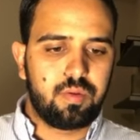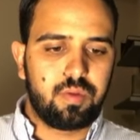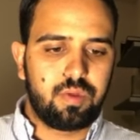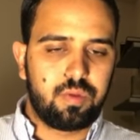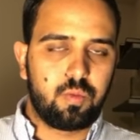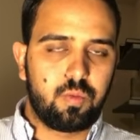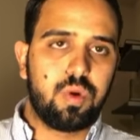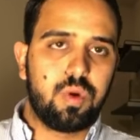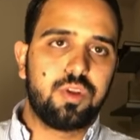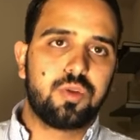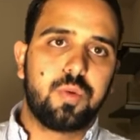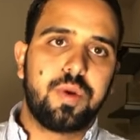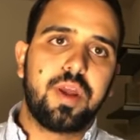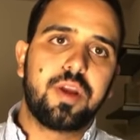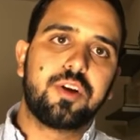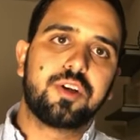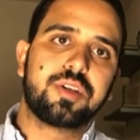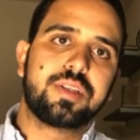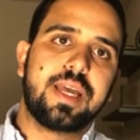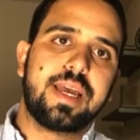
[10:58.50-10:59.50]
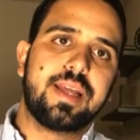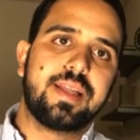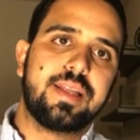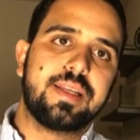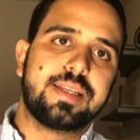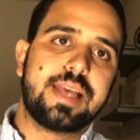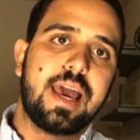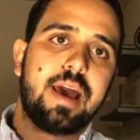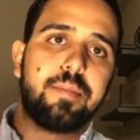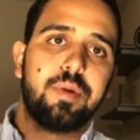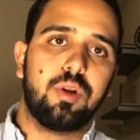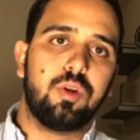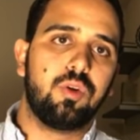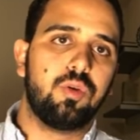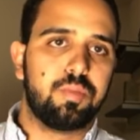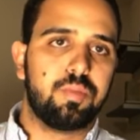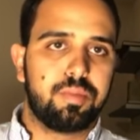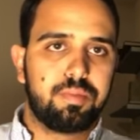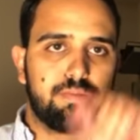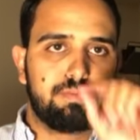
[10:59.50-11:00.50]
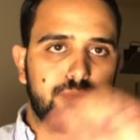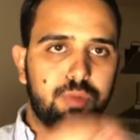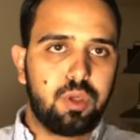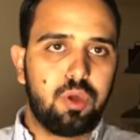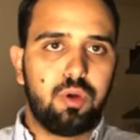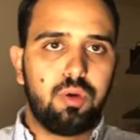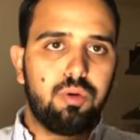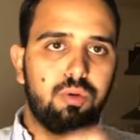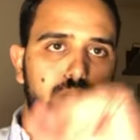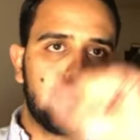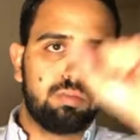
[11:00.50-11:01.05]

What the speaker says: once we understand this habit loop, cue,